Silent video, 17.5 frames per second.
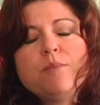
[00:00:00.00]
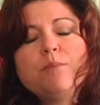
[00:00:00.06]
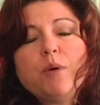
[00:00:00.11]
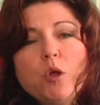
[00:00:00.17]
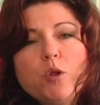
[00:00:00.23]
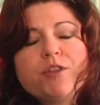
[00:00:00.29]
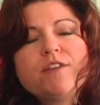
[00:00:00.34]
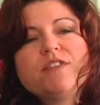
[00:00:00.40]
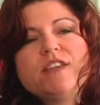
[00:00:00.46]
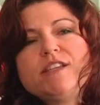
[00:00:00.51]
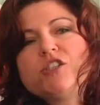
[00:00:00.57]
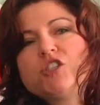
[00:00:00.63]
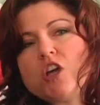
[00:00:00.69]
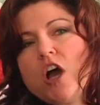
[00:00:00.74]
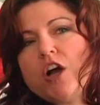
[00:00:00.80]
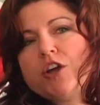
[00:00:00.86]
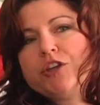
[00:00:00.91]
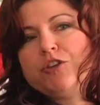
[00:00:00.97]
Both of these
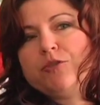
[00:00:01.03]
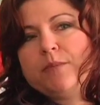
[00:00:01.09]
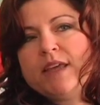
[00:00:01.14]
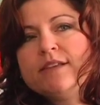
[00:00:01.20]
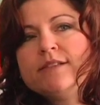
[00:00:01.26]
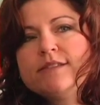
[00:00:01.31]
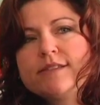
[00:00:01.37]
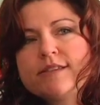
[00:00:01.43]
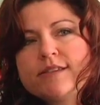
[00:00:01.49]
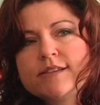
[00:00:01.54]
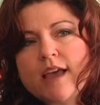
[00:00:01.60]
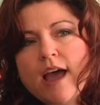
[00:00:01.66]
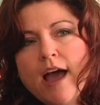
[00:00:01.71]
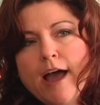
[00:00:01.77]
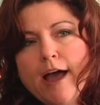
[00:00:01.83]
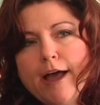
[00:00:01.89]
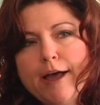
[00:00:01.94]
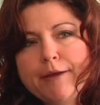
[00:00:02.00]
documents,
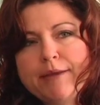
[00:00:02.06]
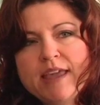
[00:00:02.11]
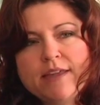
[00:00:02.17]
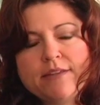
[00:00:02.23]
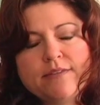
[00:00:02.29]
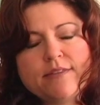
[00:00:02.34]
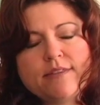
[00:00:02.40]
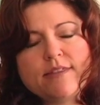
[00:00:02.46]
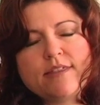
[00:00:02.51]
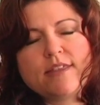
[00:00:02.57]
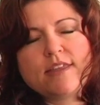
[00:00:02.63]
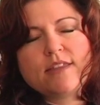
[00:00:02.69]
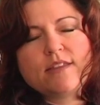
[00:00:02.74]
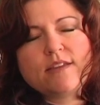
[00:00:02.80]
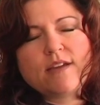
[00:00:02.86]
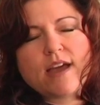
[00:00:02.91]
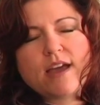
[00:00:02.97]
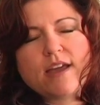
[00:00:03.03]
in
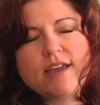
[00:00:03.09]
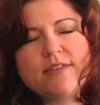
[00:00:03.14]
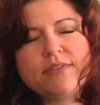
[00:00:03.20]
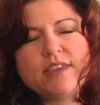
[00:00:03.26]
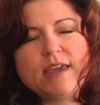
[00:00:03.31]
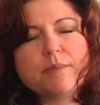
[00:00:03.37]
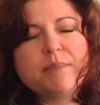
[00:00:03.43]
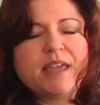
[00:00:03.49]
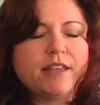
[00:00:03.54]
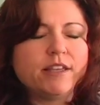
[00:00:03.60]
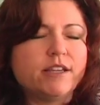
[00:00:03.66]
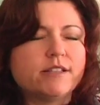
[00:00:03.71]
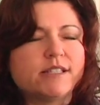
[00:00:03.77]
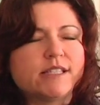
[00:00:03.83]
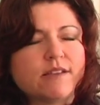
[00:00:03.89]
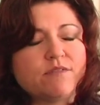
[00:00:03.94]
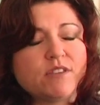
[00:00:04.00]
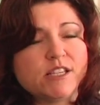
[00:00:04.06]
the
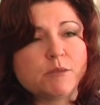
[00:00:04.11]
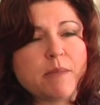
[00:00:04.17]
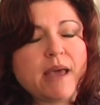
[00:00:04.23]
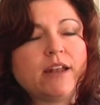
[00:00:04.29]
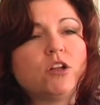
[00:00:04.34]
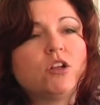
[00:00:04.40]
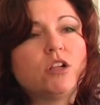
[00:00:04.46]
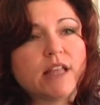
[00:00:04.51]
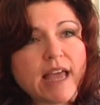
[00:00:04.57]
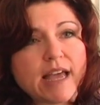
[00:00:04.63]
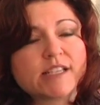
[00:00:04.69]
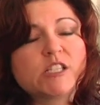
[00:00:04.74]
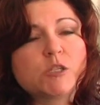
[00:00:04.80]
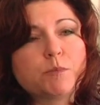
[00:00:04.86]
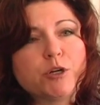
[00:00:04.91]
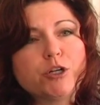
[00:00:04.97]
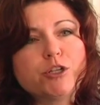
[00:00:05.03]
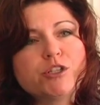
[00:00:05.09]
opinions of these medical
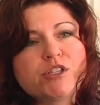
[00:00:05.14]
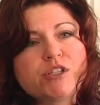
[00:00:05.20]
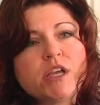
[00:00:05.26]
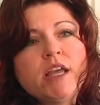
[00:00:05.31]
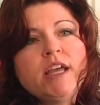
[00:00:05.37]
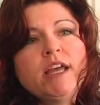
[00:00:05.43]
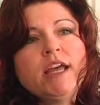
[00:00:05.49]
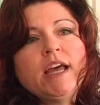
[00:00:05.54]
experts,